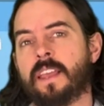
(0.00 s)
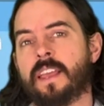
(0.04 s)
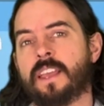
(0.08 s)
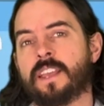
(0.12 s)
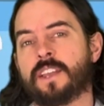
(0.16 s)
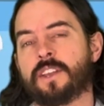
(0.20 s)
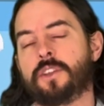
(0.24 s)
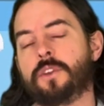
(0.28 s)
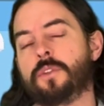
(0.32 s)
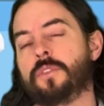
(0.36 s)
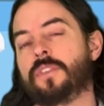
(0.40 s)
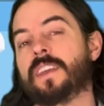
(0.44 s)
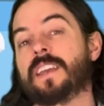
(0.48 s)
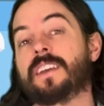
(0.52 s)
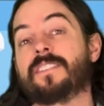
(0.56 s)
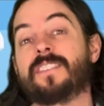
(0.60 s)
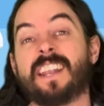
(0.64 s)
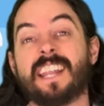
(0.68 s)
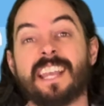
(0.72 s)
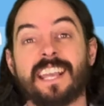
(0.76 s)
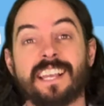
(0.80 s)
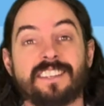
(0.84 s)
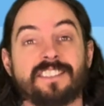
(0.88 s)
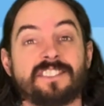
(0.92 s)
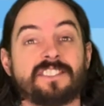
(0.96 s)
Can you think of any
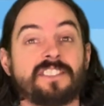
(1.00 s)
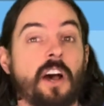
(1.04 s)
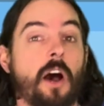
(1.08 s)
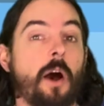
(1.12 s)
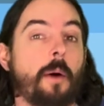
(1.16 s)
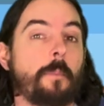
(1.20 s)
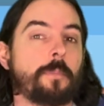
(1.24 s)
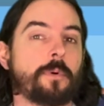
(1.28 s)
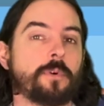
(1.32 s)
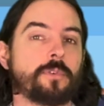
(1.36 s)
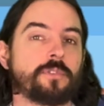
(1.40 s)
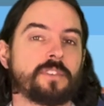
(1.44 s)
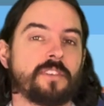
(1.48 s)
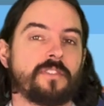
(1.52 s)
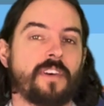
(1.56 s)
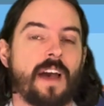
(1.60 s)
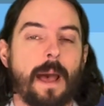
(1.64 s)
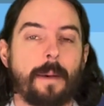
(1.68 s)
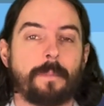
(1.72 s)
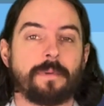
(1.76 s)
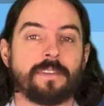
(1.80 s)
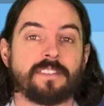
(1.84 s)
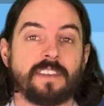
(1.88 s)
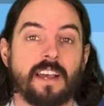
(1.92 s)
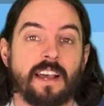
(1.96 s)
examples of
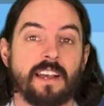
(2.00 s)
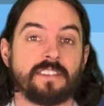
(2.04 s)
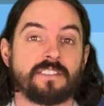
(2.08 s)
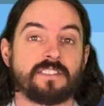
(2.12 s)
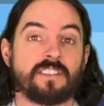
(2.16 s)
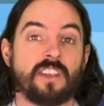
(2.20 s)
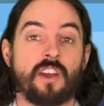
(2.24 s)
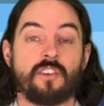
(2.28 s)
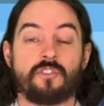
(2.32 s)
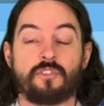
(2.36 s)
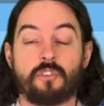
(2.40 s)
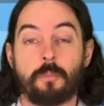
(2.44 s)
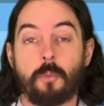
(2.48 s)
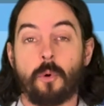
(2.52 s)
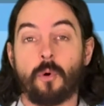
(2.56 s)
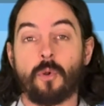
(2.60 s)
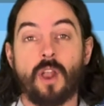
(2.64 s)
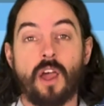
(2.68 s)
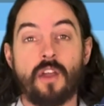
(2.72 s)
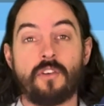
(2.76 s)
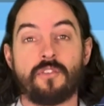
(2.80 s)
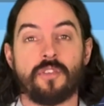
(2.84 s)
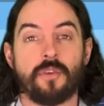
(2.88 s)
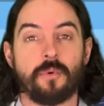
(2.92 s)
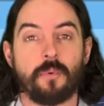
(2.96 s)
habitats from all
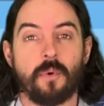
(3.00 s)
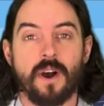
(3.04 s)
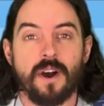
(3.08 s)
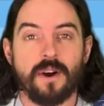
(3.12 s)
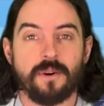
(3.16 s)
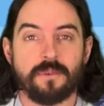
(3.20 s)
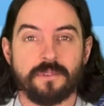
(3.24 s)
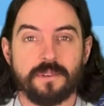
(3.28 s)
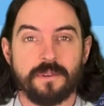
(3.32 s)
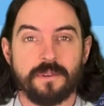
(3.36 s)
over the world?